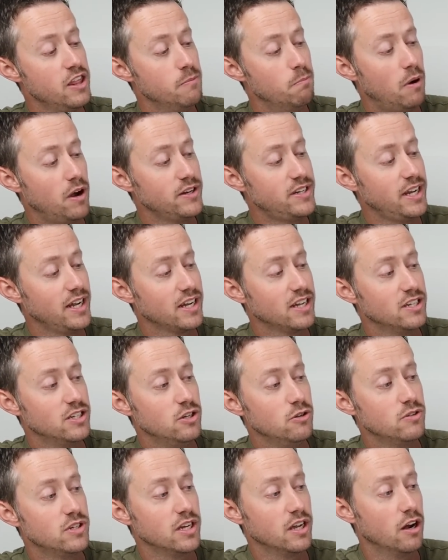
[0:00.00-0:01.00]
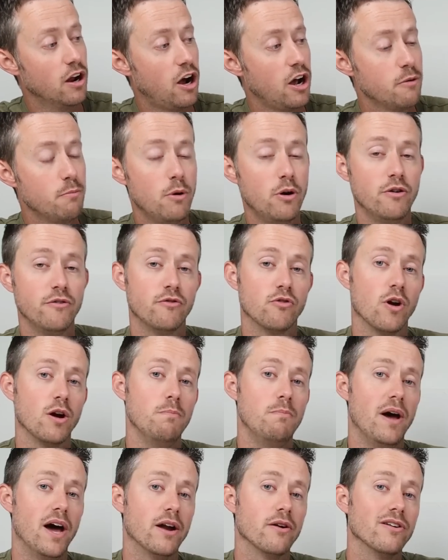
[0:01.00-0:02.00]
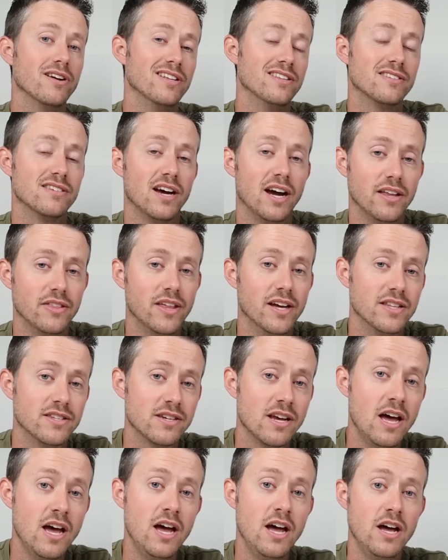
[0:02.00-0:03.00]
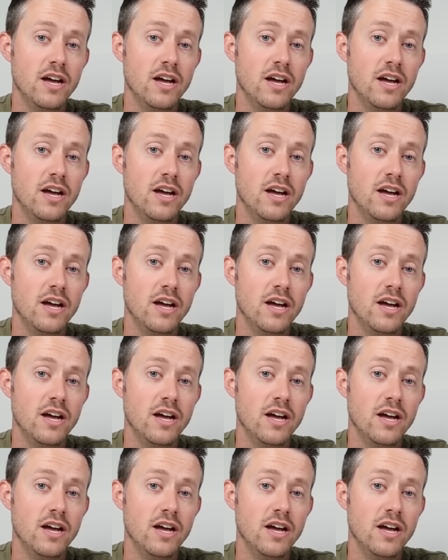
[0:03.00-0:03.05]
Montek is using an automotive grade battery inside that's